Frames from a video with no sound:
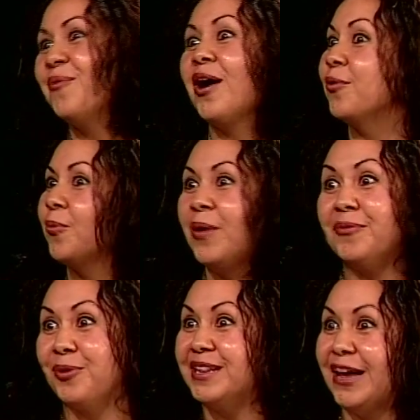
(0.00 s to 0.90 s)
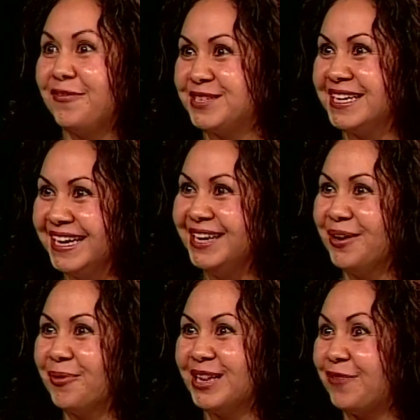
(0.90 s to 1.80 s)
where we're left,
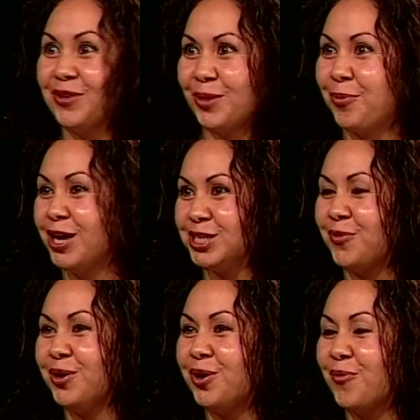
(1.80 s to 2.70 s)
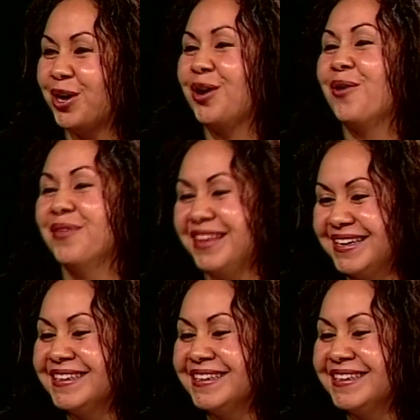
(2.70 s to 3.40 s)
we're left with a project and we don't know where to go with it.